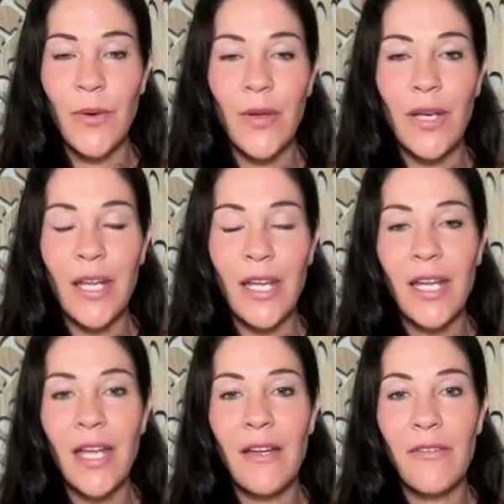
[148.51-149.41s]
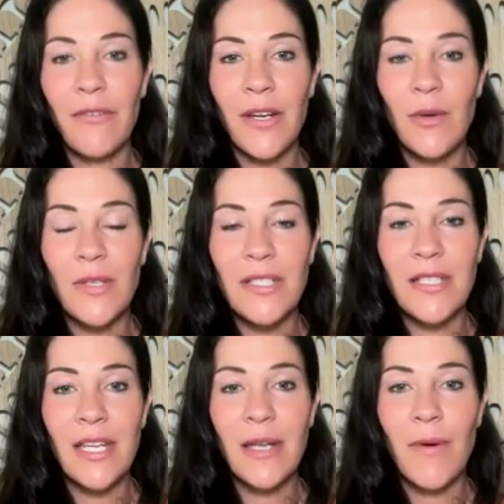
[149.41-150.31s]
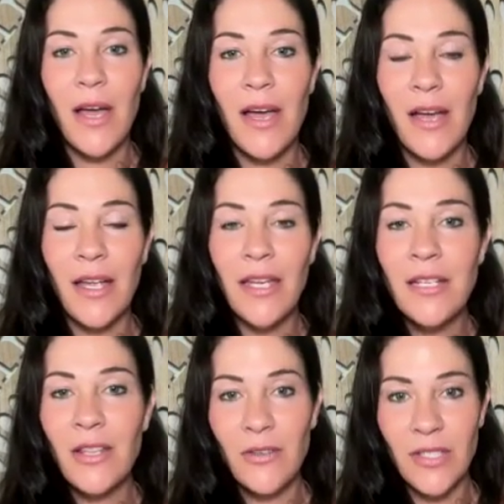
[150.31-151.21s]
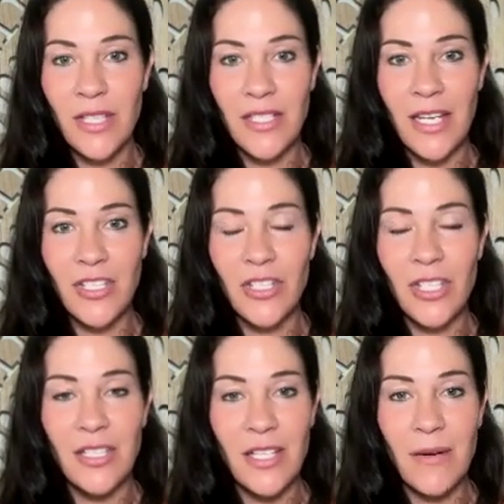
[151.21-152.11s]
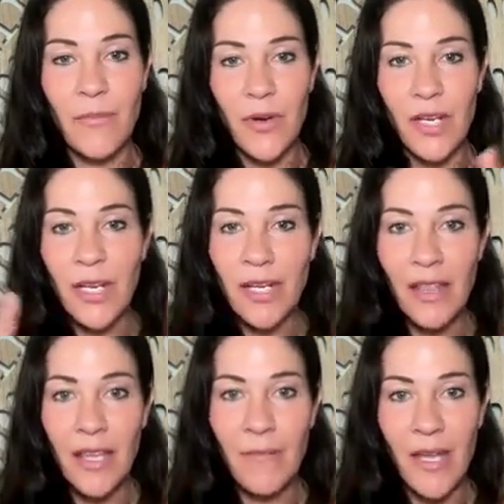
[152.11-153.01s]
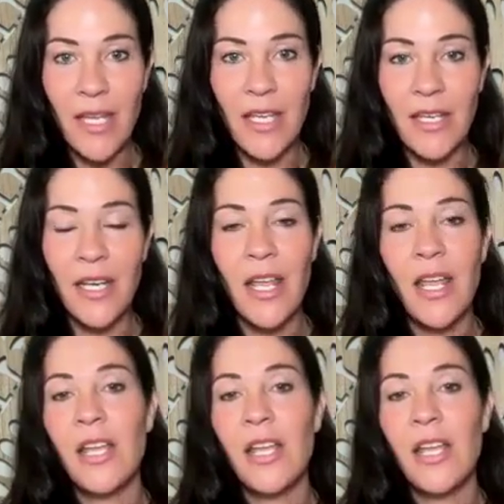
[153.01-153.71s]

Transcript: putting a frequency behind those intentions and bringing them in